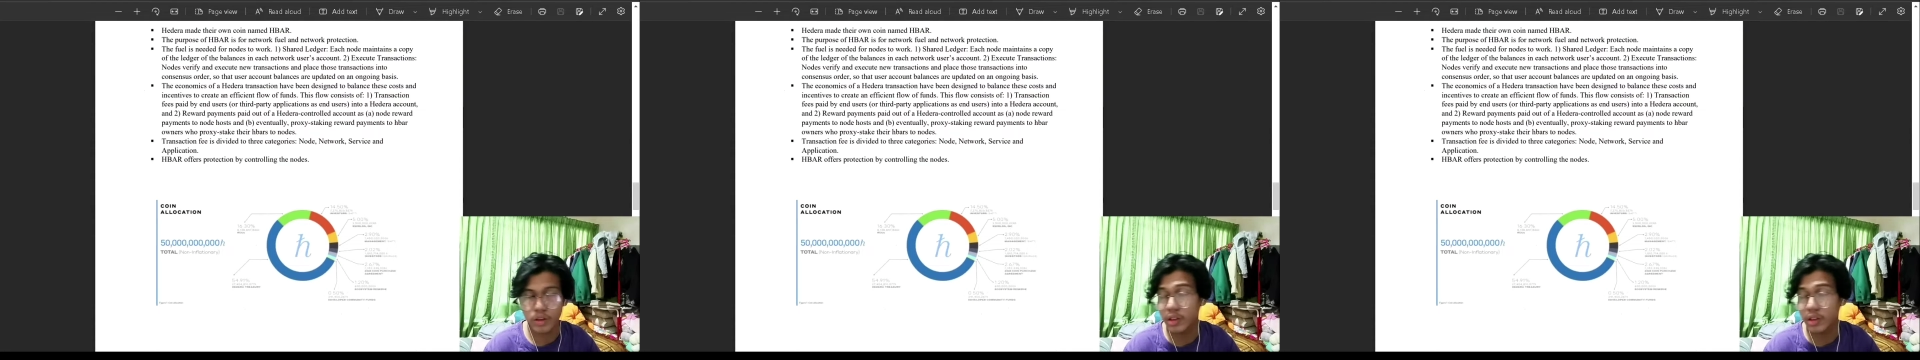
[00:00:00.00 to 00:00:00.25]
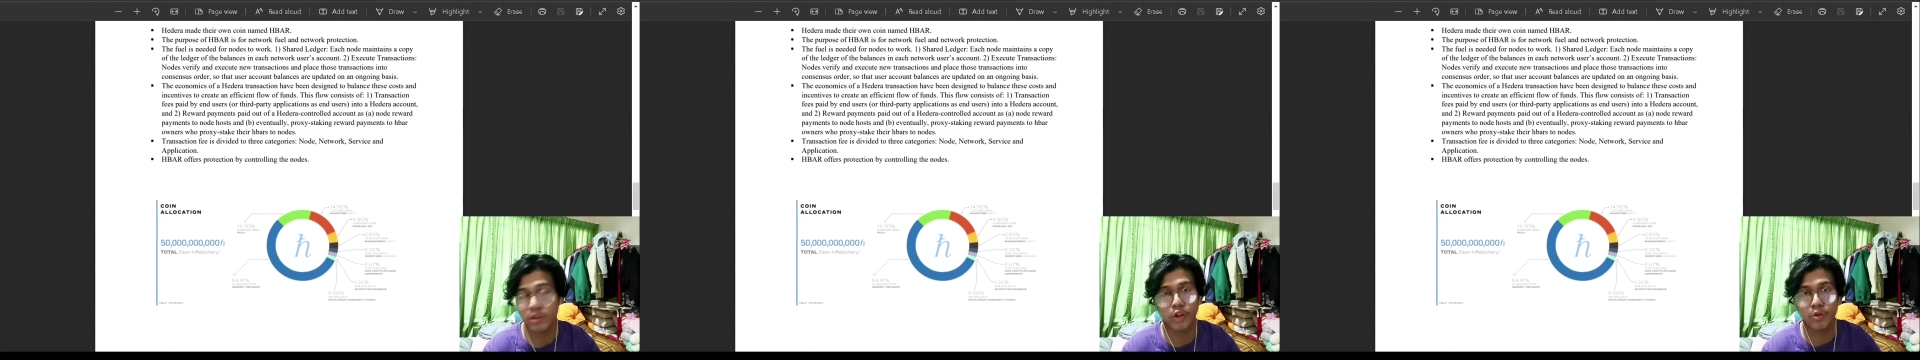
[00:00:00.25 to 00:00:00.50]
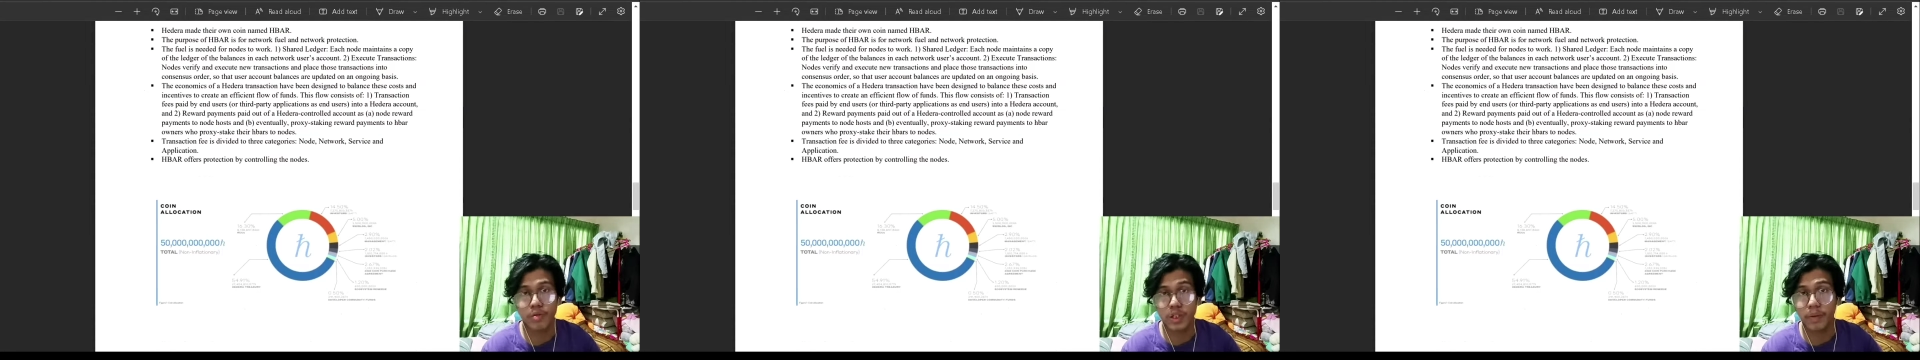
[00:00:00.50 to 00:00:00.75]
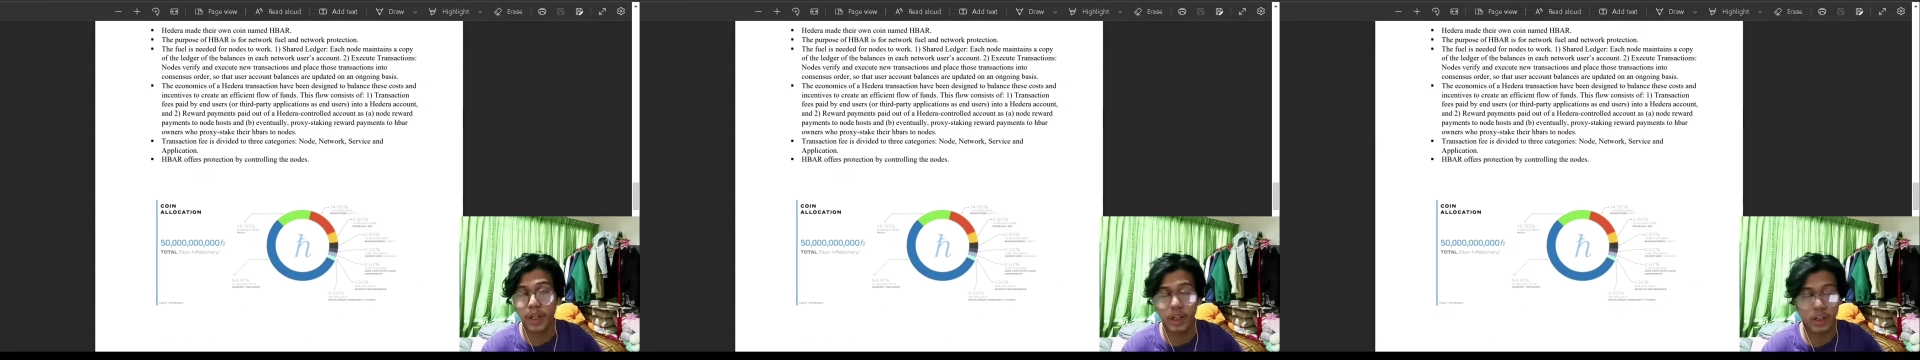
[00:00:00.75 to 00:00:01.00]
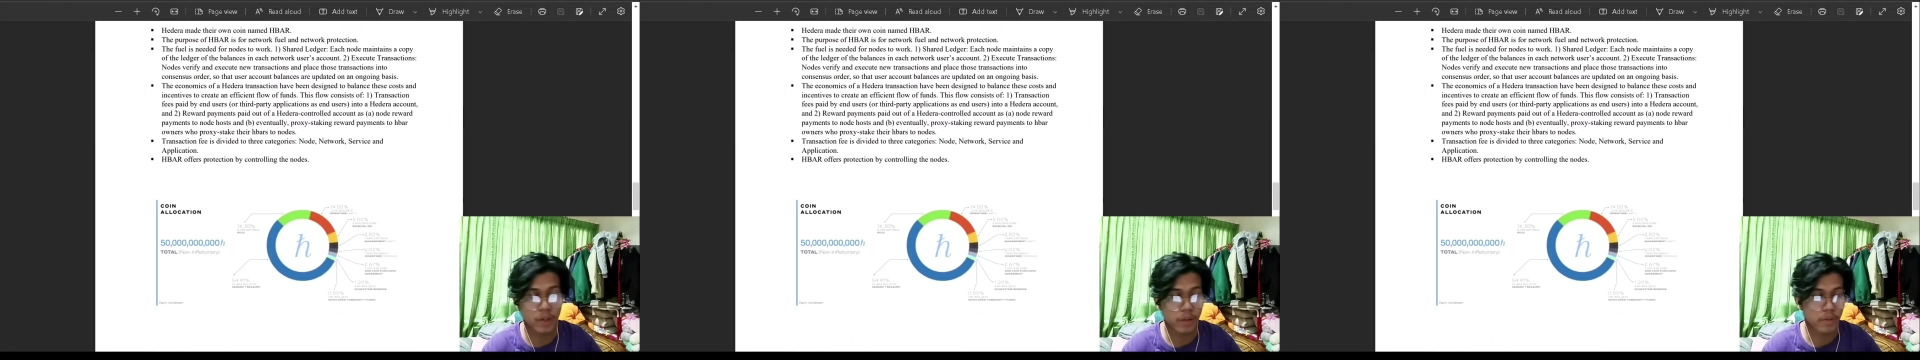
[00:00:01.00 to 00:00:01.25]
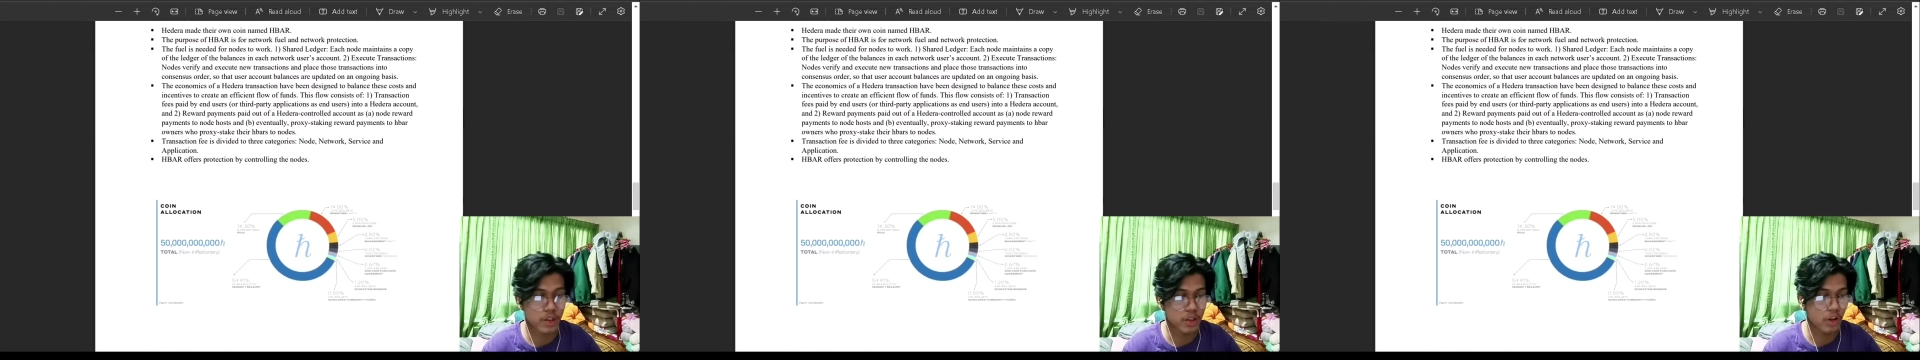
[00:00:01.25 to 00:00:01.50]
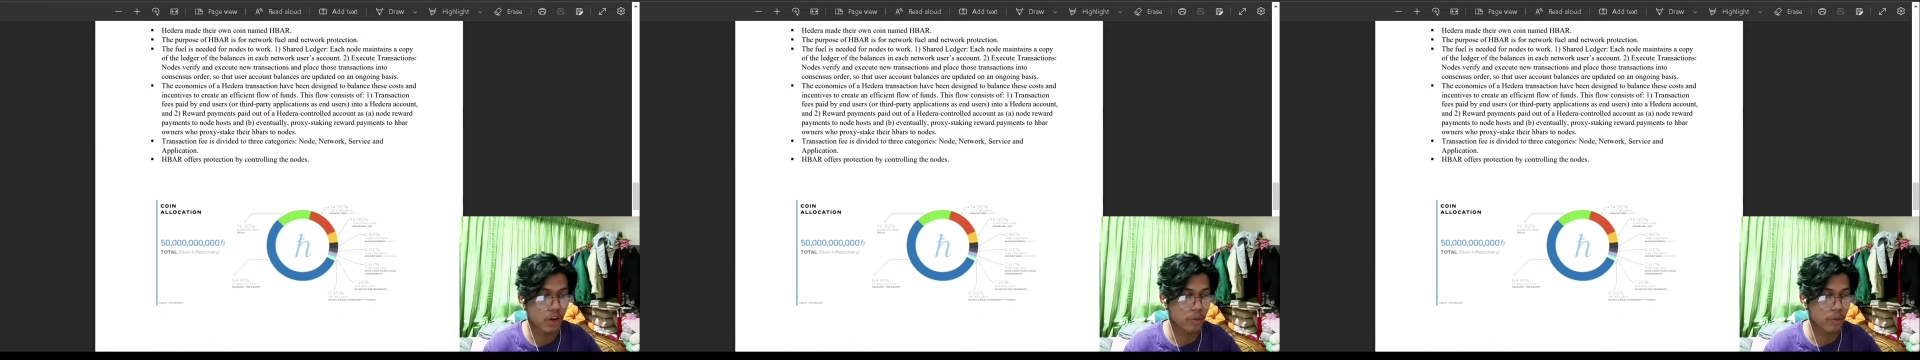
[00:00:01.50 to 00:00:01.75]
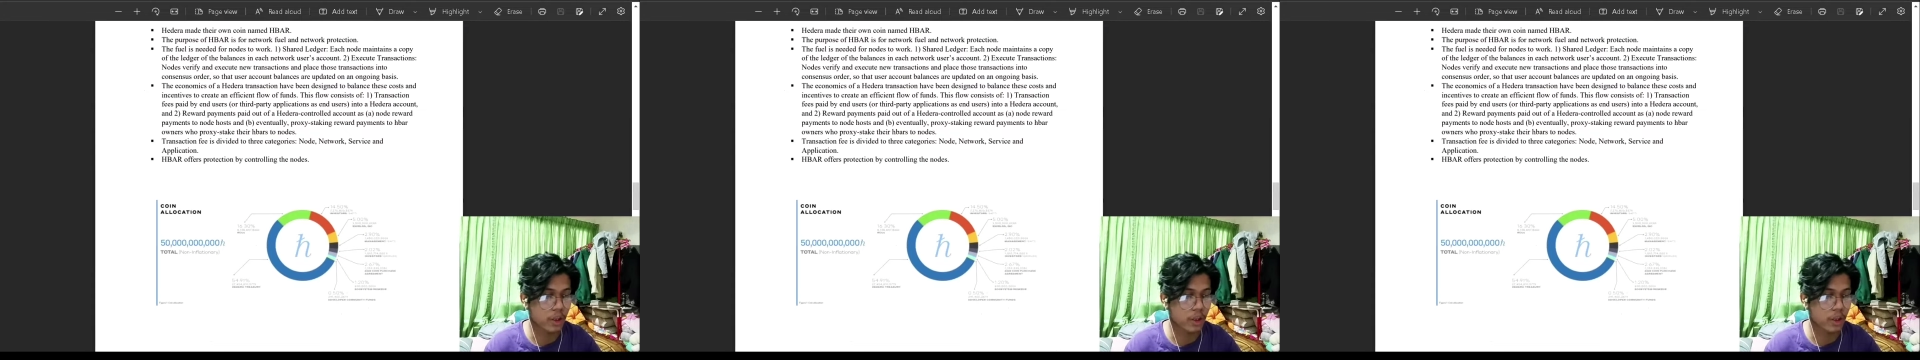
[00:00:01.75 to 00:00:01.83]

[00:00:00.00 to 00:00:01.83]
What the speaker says: you know, supply and demand, basic economy.